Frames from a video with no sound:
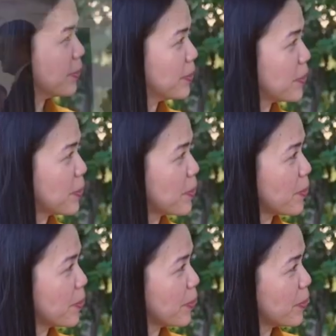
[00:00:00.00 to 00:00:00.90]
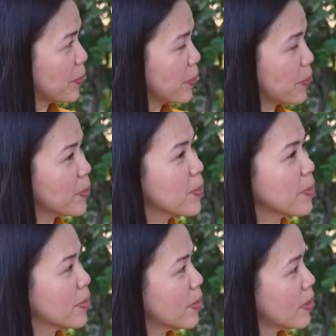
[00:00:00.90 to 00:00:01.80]

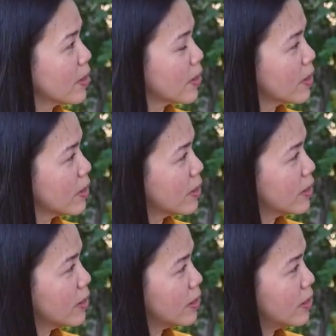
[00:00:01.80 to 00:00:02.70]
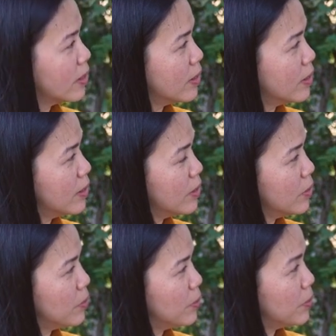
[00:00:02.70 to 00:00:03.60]

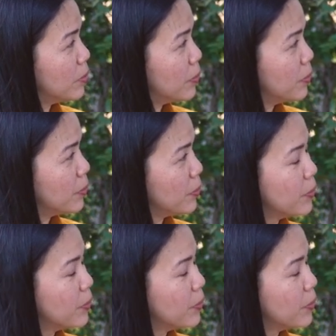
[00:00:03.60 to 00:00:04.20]
This person isn't speaking.